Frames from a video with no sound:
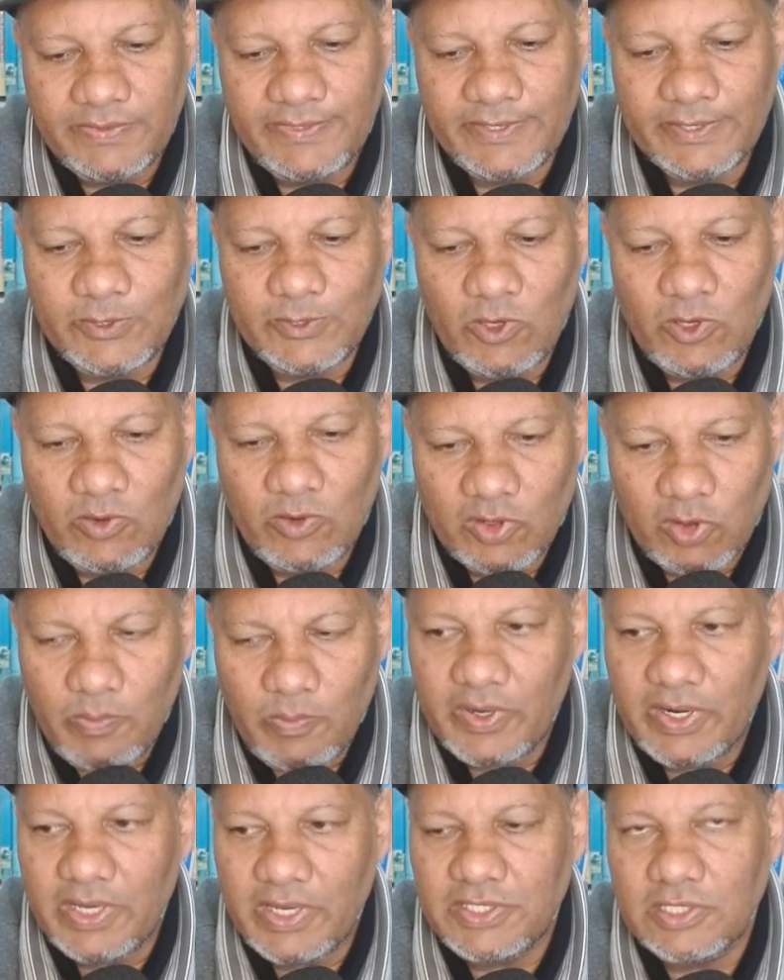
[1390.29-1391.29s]
the
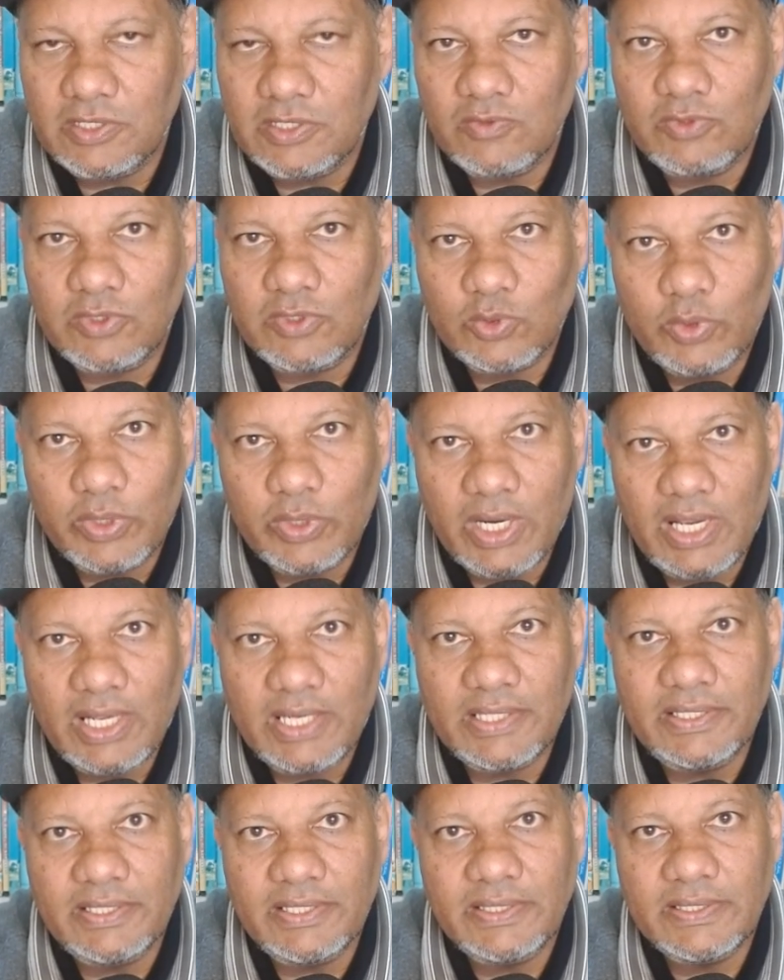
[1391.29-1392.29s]
corroboration of the
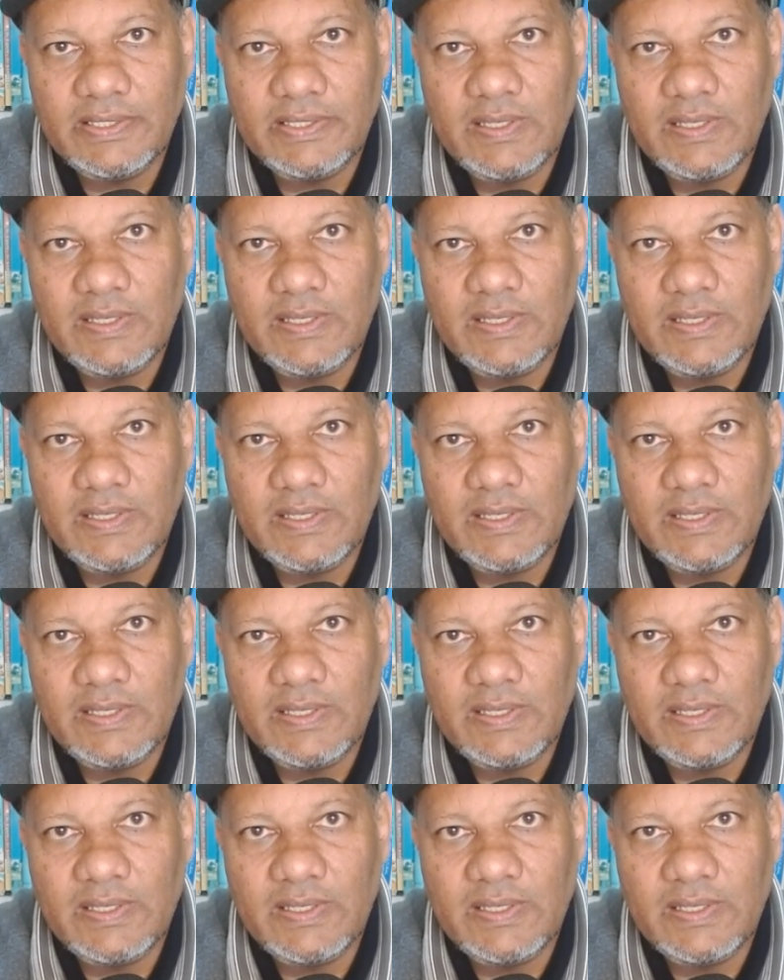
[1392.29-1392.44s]
Quran,